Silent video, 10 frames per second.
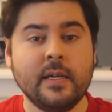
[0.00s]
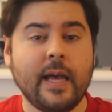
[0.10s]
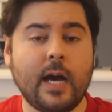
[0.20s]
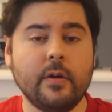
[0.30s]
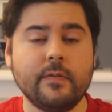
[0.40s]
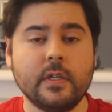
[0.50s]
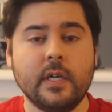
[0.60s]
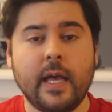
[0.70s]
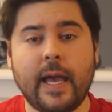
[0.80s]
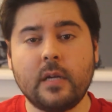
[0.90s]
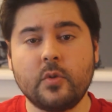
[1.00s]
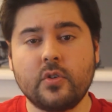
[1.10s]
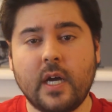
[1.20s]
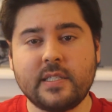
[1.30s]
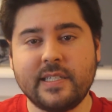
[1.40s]
However, Animal
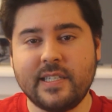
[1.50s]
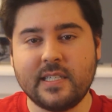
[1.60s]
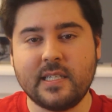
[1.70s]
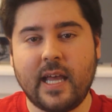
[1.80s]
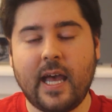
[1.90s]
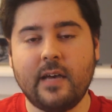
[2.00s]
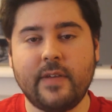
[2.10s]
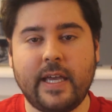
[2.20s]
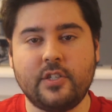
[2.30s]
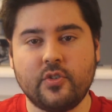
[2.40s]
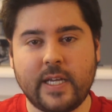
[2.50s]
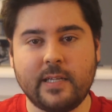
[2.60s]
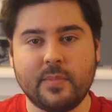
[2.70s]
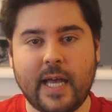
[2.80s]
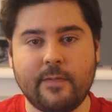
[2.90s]
Crossing doesn't have a
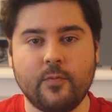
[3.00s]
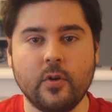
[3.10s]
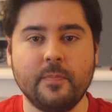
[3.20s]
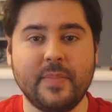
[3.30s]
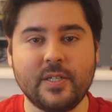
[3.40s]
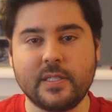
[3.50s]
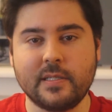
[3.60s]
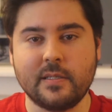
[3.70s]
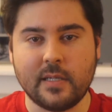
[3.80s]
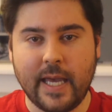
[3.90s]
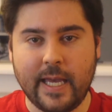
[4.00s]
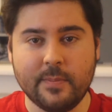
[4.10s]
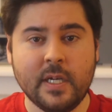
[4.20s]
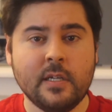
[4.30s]
trading platform built into the game,